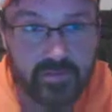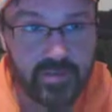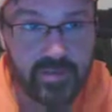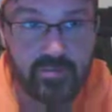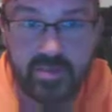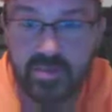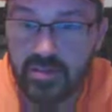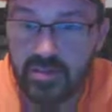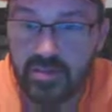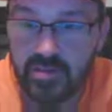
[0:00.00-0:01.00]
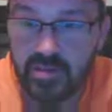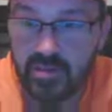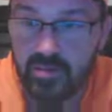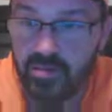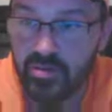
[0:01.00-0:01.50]
For some reason, the
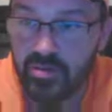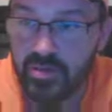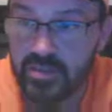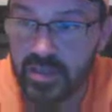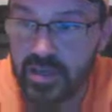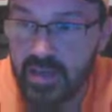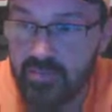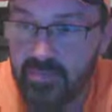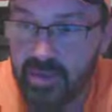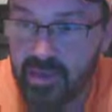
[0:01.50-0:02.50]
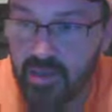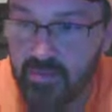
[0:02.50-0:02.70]
computer is not picking